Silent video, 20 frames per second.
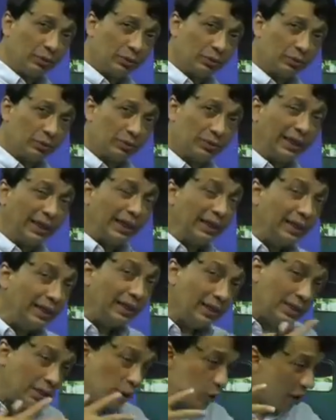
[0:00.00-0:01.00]
also.
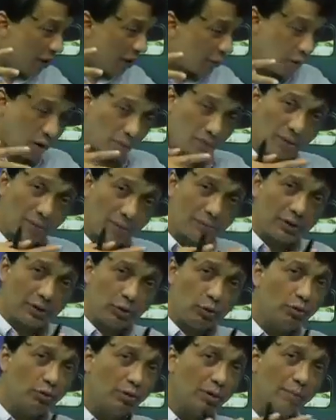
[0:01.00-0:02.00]
Then you have problems,
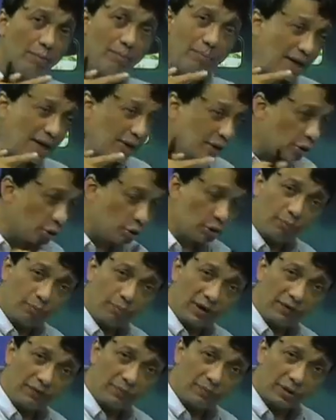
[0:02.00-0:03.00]
you bash into the
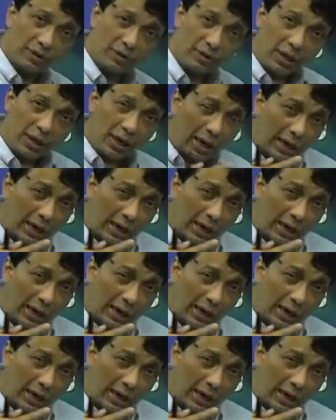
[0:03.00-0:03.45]
pavement,